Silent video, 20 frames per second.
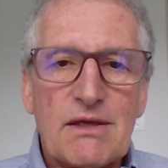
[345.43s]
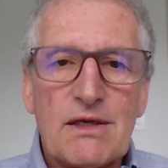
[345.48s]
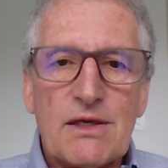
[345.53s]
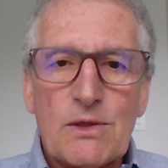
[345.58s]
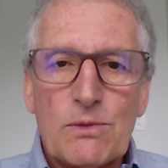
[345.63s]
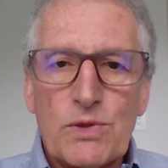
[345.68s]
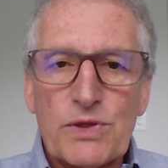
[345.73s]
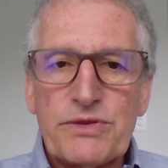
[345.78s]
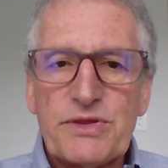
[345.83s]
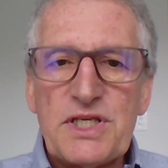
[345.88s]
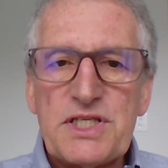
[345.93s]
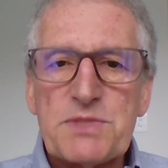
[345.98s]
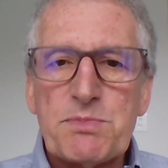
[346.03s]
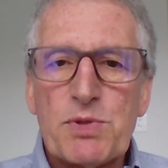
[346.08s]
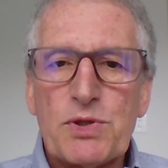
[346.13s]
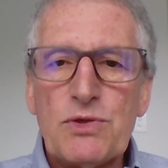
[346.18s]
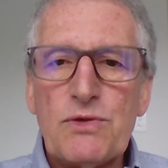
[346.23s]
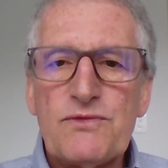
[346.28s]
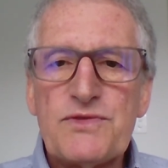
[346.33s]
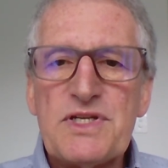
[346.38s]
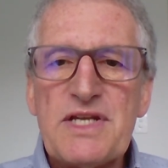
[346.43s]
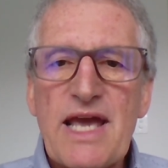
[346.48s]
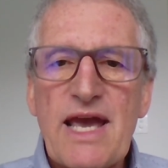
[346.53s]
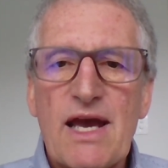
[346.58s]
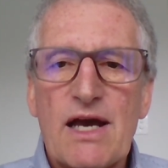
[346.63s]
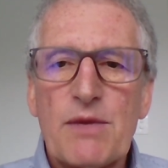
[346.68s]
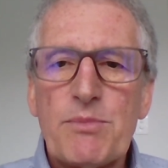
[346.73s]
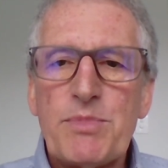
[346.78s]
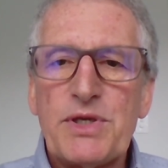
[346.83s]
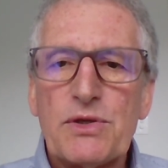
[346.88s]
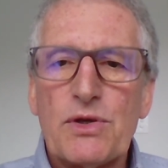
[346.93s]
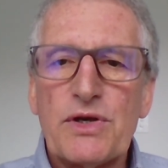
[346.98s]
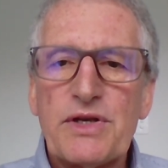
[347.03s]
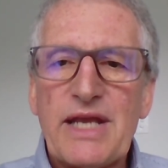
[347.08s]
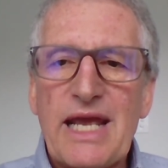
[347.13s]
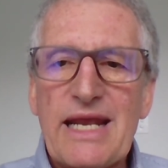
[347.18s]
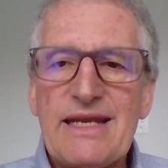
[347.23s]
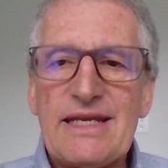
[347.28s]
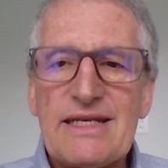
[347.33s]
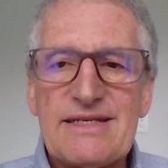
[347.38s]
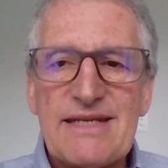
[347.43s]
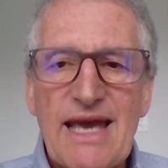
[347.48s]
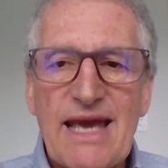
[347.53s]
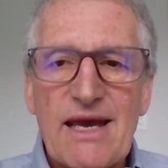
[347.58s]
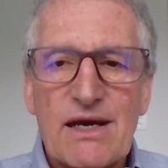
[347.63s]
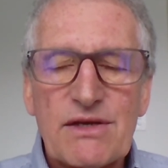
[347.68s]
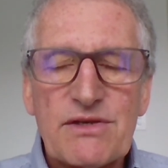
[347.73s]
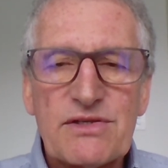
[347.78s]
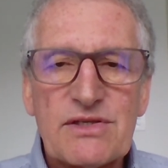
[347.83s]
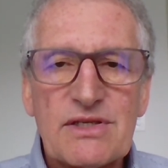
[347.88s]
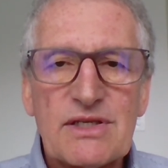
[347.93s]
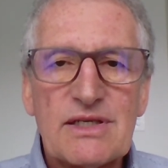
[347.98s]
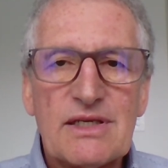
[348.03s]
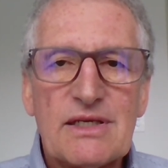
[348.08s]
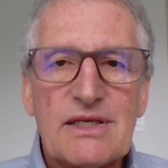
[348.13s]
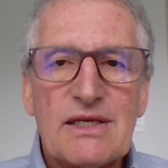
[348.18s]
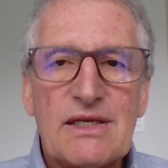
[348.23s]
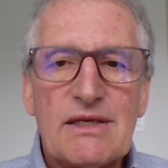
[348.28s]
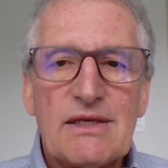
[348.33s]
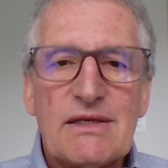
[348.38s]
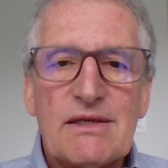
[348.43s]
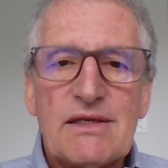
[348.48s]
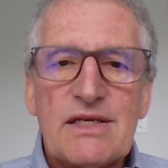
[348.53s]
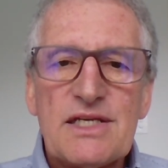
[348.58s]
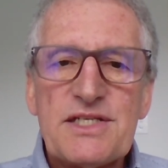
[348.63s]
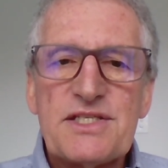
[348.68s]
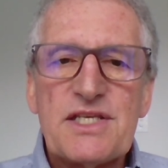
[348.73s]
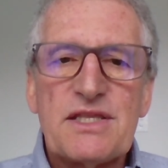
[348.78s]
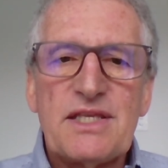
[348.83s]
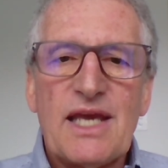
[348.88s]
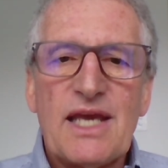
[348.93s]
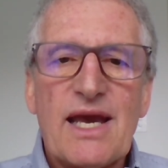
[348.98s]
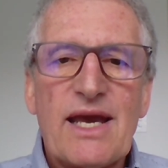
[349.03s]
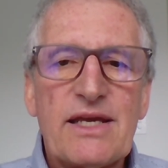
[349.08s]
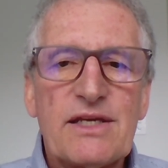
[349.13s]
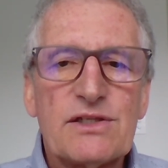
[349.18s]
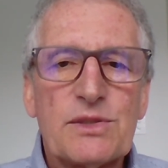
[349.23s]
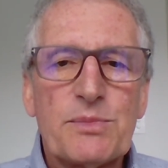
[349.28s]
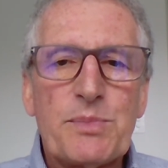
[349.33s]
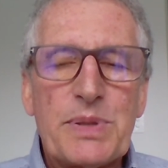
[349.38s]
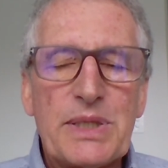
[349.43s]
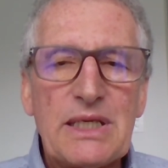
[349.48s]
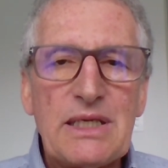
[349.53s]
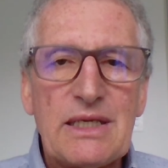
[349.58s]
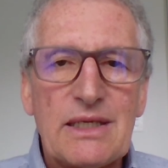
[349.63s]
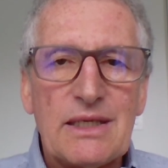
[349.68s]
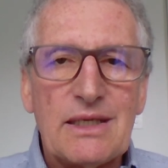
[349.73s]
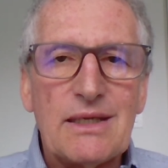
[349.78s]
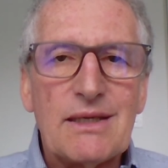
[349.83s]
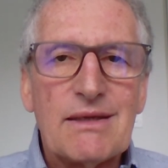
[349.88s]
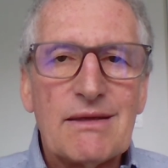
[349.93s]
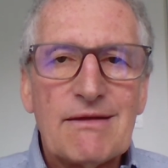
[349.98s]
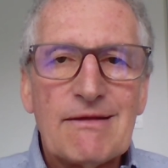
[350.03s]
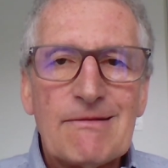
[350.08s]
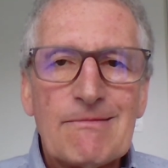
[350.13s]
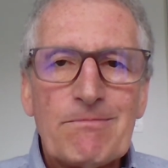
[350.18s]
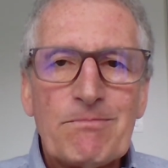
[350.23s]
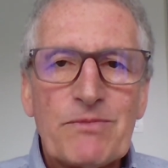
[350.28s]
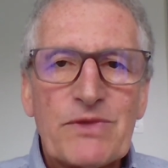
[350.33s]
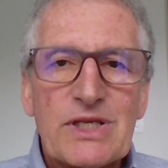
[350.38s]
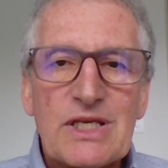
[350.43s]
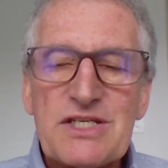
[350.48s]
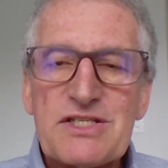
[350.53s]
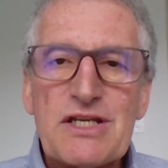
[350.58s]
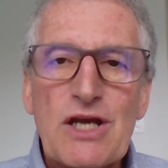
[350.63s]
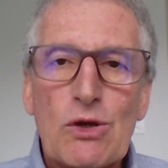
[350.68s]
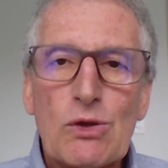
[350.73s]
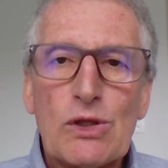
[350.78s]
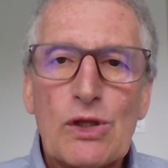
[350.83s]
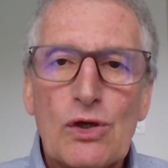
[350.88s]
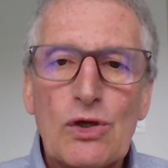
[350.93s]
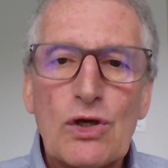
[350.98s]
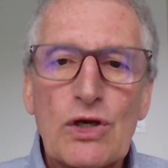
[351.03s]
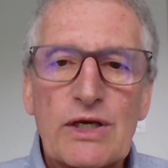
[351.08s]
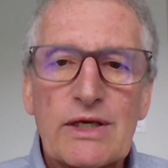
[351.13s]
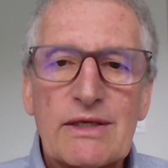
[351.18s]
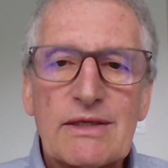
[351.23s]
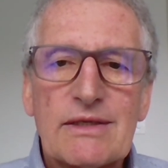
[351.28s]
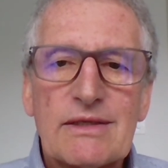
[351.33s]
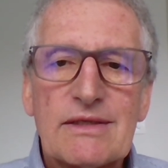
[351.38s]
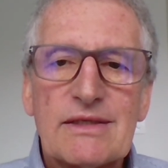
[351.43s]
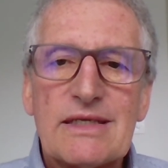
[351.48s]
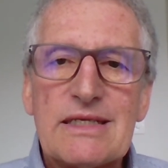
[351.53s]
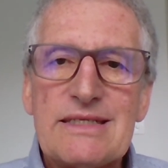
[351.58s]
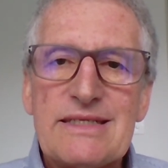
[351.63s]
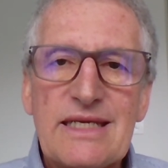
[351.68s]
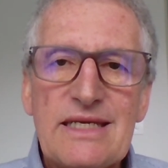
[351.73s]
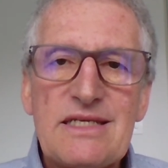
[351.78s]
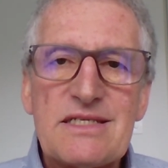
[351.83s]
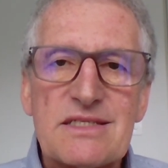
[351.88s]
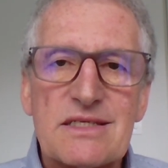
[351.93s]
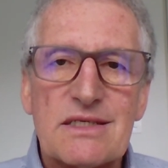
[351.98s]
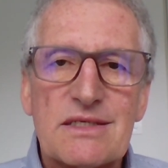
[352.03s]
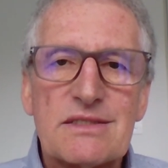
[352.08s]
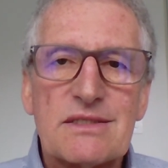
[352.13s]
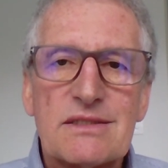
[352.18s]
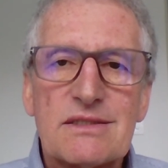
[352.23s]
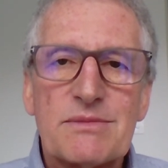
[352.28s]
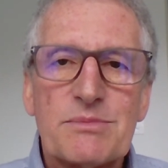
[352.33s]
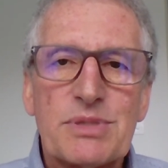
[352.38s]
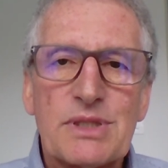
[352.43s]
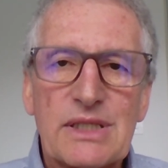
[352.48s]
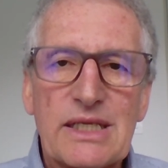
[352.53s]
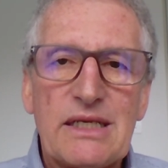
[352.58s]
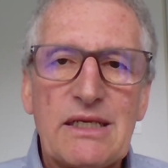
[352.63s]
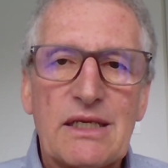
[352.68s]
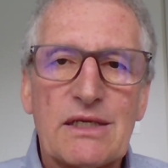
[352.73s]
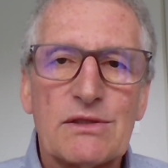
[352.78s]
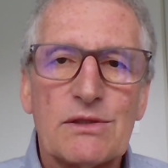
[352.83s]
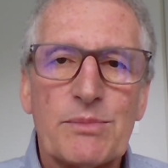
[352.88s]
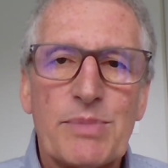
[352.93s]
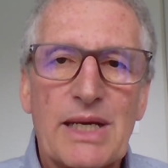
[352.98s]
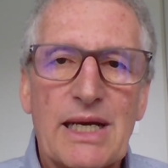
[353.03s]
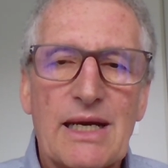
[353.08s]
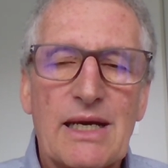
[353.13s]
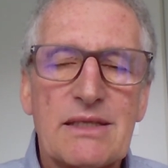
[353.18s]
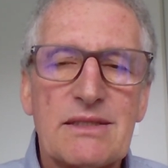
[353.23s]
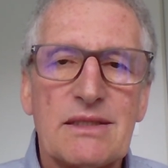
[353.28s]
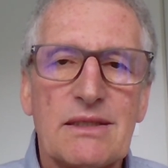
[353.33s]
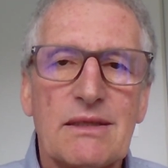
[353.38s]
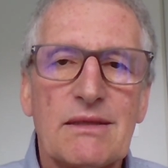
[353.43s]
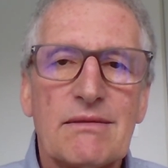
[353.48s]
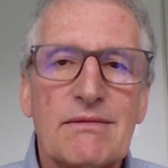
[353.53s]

What this proves now, beyond any doubt, is that the ALP is no longer a decent political party.